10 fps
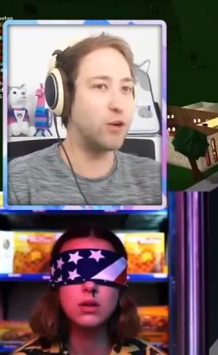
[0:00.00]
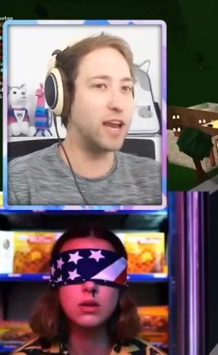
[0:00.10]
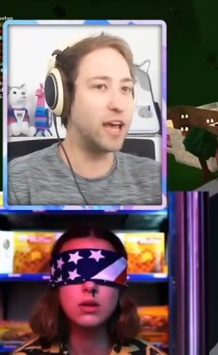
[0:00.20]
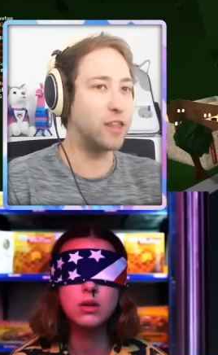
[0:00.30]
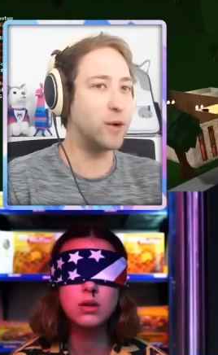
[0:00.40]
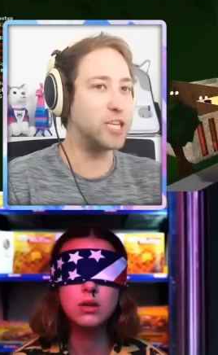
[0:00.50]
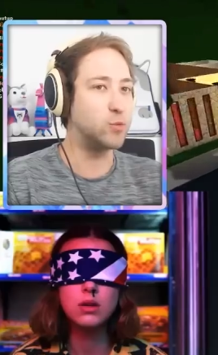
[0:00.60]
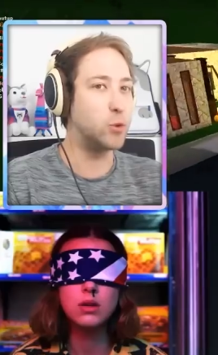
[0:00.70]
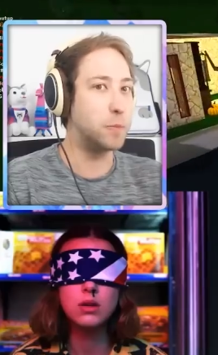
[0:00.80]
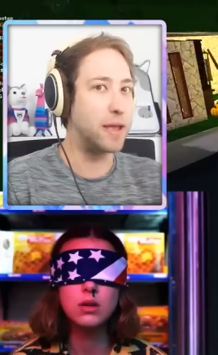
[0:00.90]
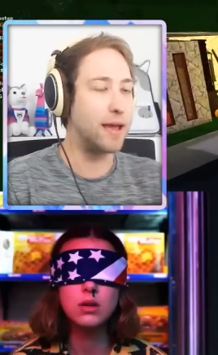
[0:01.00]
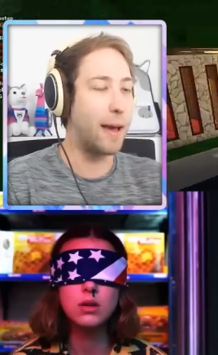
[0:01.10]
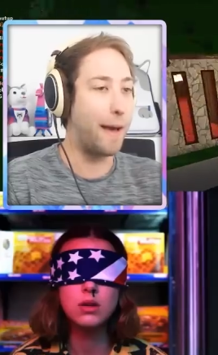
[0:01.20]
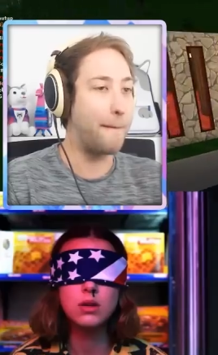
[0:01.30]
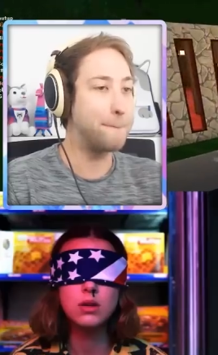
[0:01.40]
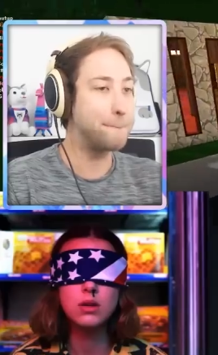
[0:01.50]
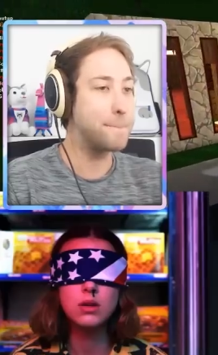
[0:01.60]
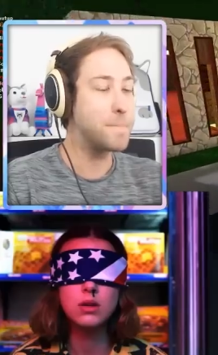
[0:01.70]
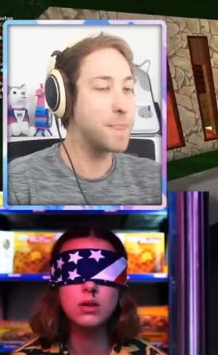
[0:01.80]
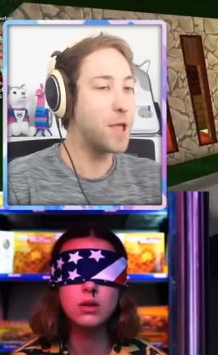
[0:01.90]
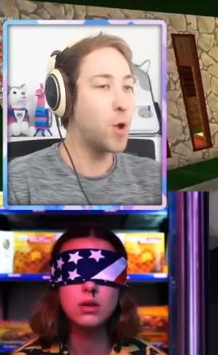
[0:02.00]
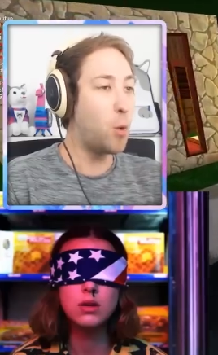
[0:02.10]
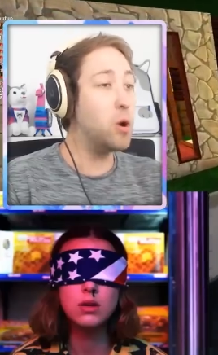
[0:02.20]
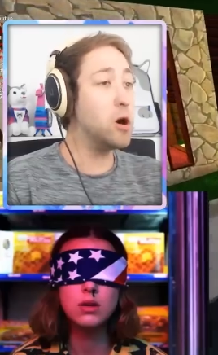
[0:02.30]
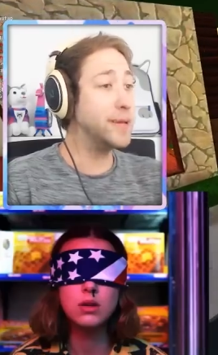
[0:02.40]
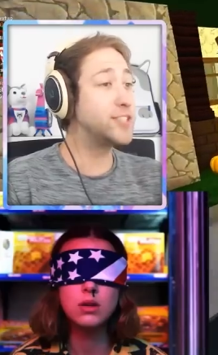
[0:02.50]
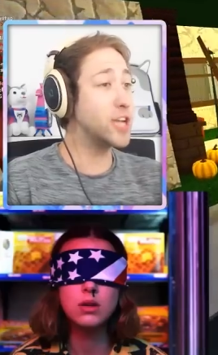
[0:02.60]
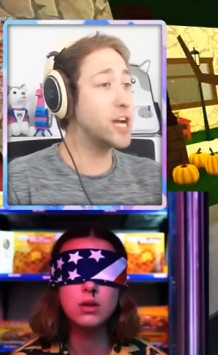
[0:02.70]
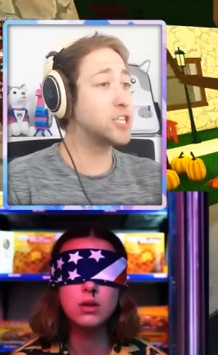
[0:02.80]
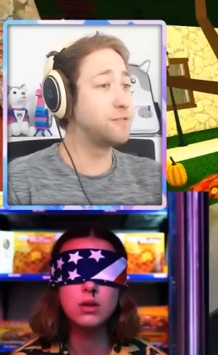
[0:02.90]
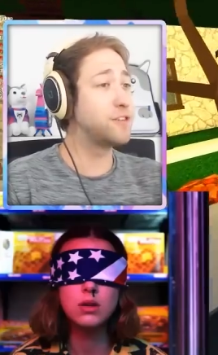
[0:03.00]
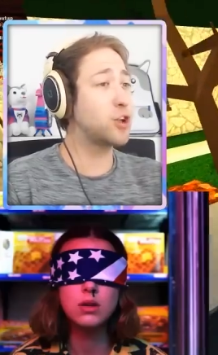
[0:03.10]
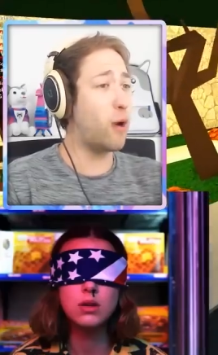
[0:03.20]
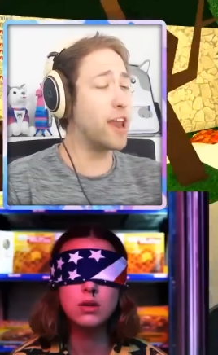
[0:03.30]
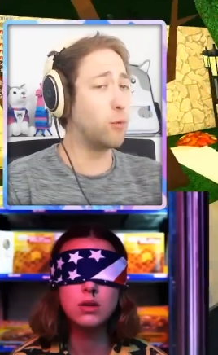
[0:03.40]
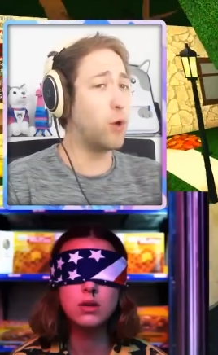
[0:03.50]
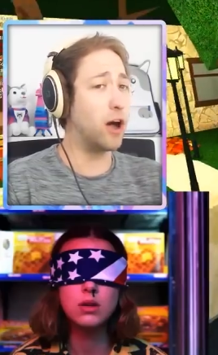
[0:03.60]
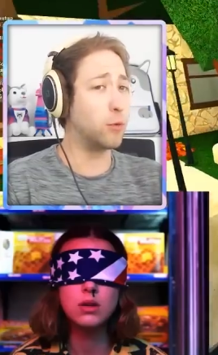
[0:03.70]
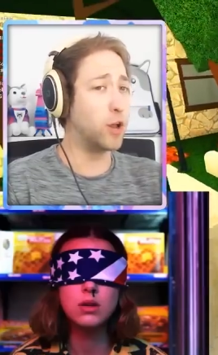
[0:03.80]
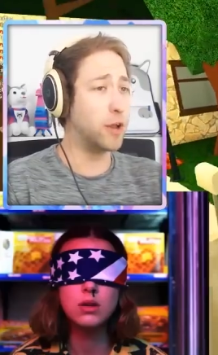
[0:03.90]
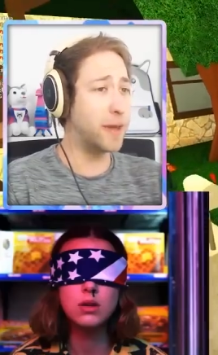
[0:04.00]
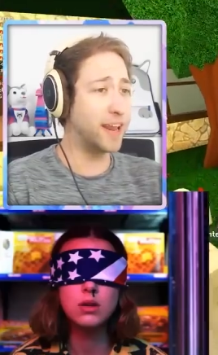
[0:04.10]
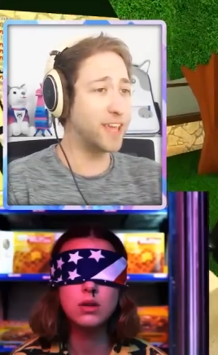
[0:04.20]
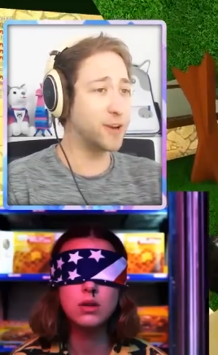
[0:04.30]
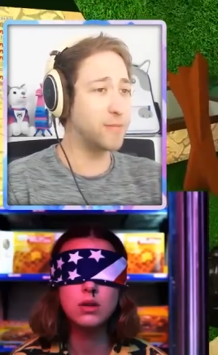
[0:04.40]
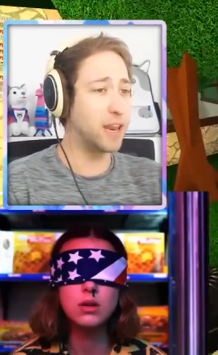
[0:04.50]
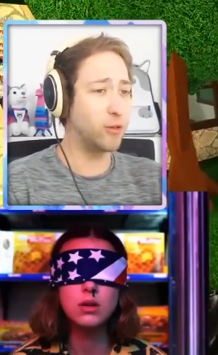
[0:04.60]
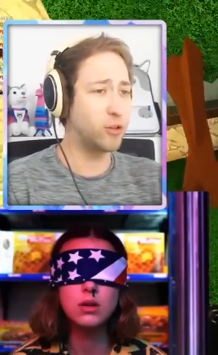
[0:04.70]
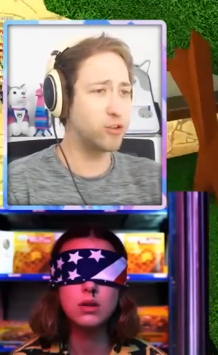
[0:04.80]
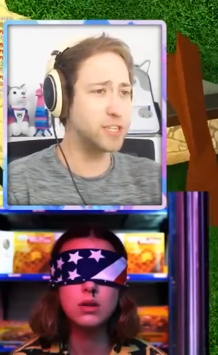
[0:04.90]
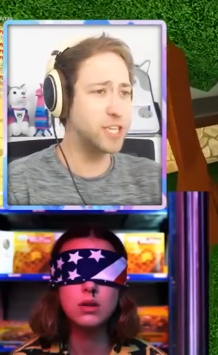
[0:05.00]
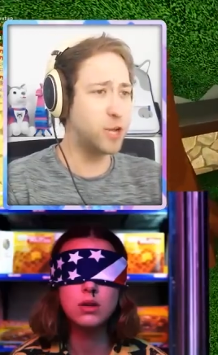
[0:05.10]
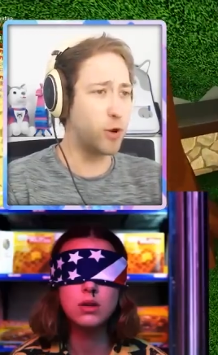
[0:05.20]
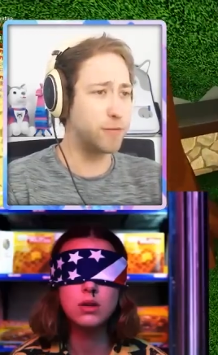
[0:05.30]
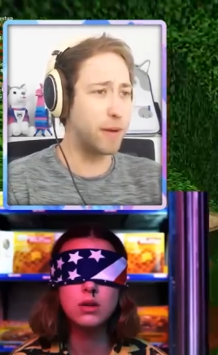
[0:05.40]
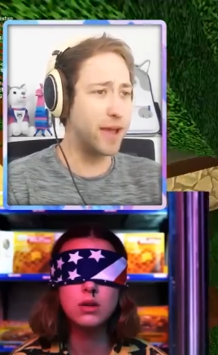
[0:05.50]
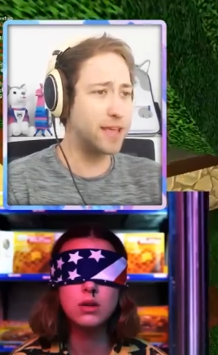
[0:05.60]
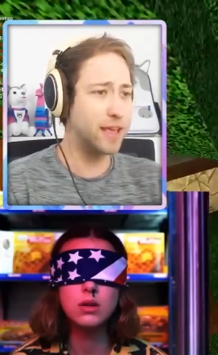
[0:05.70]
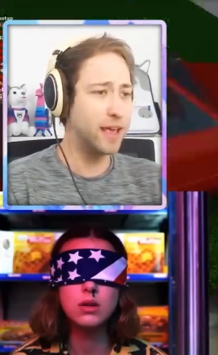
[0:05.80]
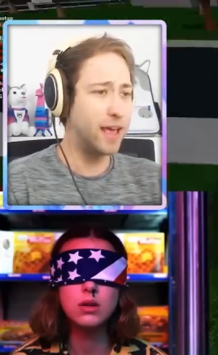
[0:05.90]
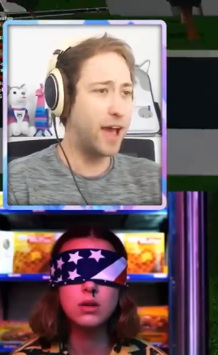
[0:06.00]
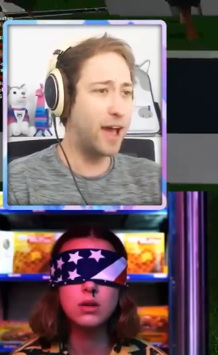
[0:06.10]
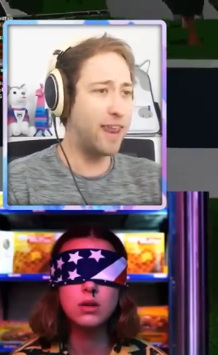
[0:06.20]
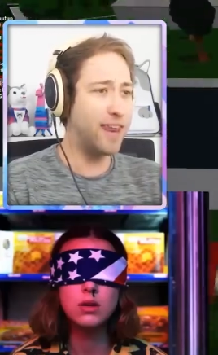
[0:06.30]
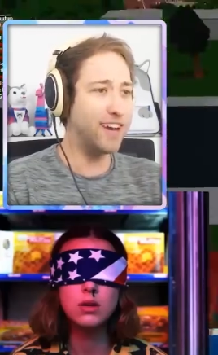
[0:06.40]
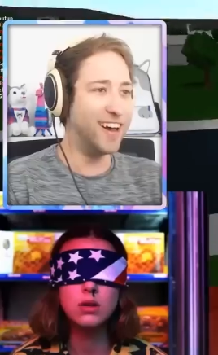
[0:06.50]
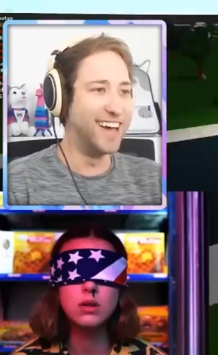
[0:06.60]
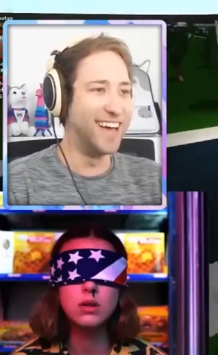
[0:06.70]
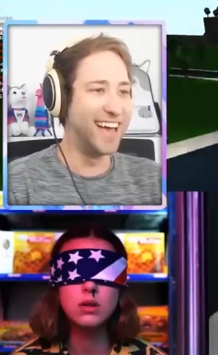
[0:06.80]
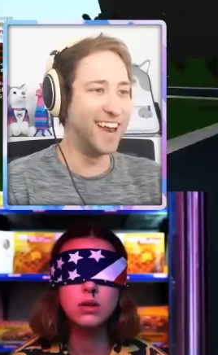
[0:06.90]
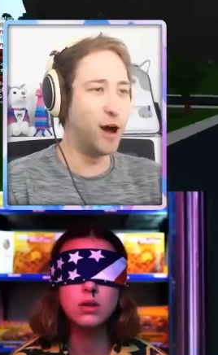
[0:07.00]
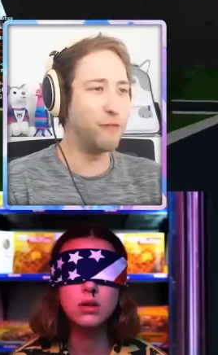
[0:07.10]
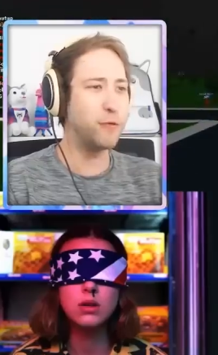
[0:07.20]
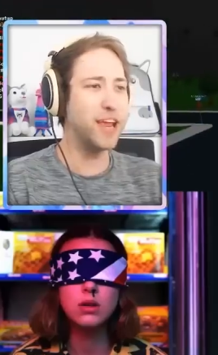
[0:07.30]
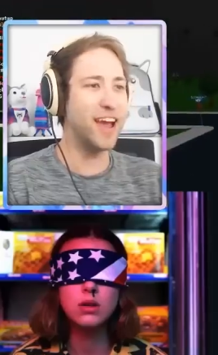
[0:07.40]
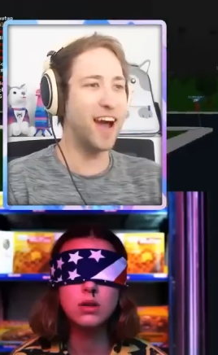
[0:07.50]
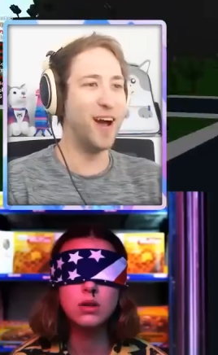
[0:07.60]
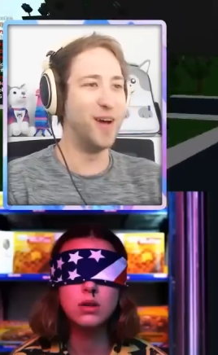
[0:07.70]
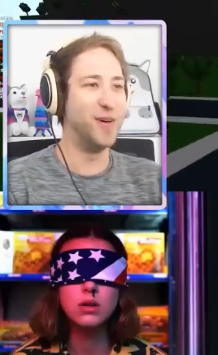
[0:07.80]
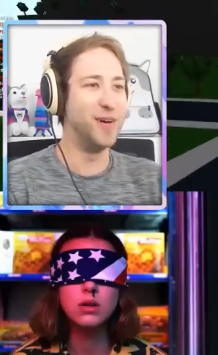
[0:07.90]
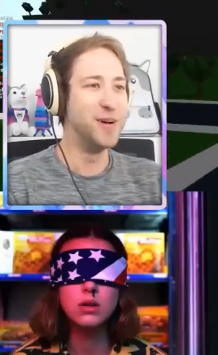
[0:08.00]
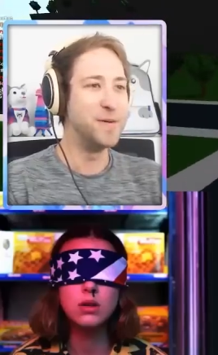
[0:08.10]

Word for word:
Speaker 1: really. Otherwise, we'll be, uh... we'll be searching for quite a while. Well, I better get on my little trusty quad bike, and uh, and off we go.